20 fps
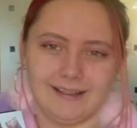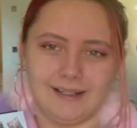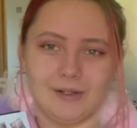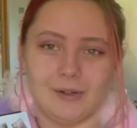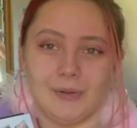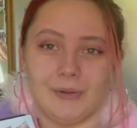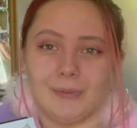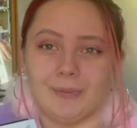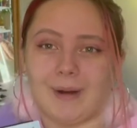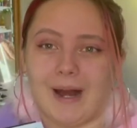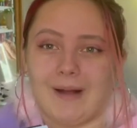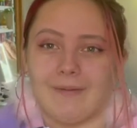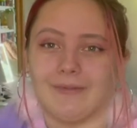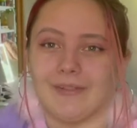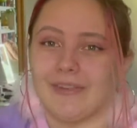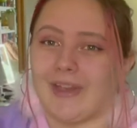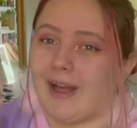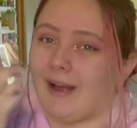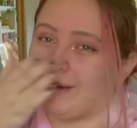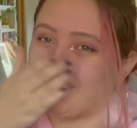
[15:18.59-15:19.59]
It was around
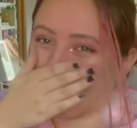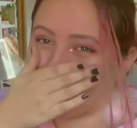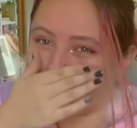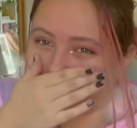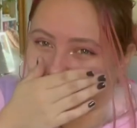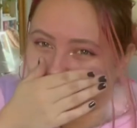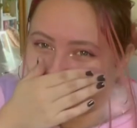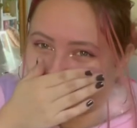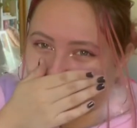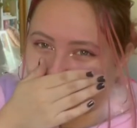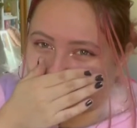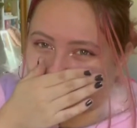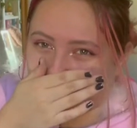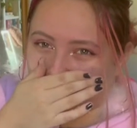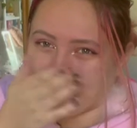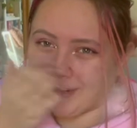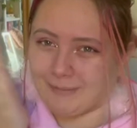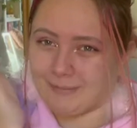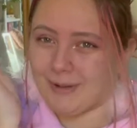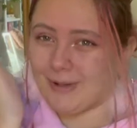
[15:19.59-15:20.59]
the time where, like,
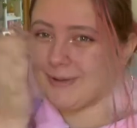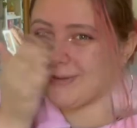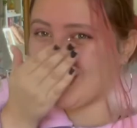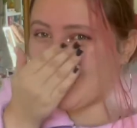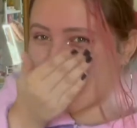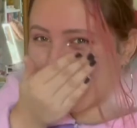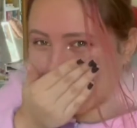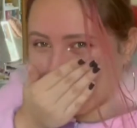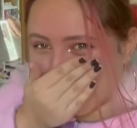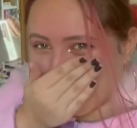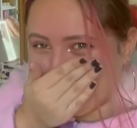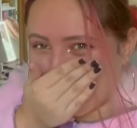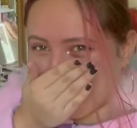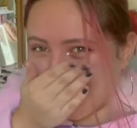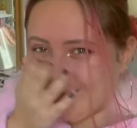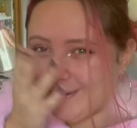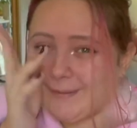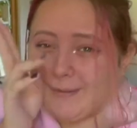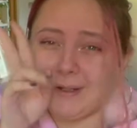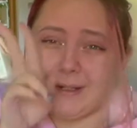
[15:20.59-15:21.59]
everyone posts like
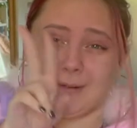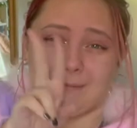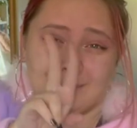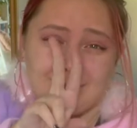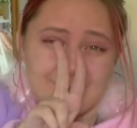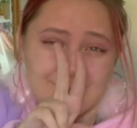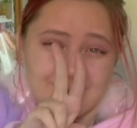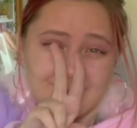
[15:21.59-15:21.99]
this. And you're like,